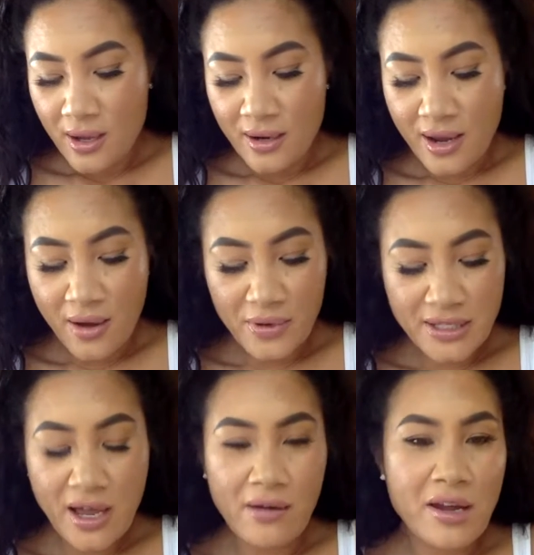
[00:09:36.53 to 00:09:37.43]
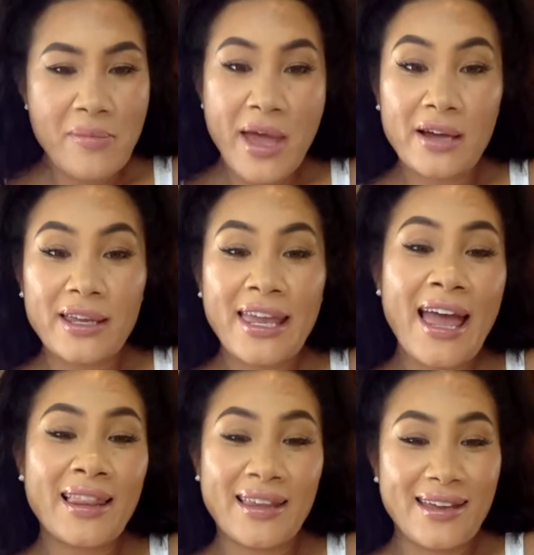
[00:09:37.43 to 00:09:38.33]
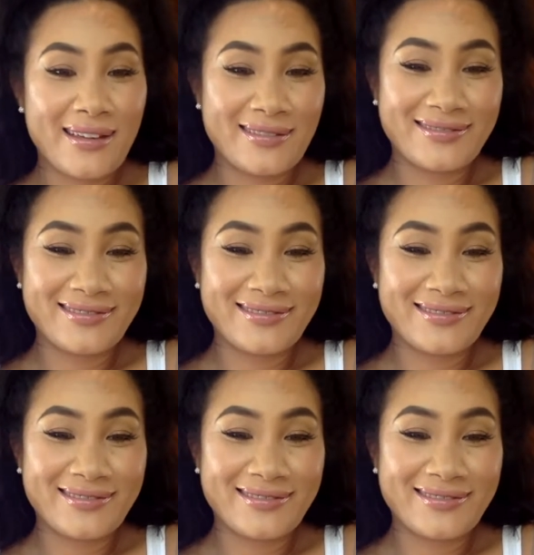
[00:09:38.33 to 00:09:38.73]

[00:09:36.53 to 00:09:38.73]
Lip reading: Now we're talking about Kelly.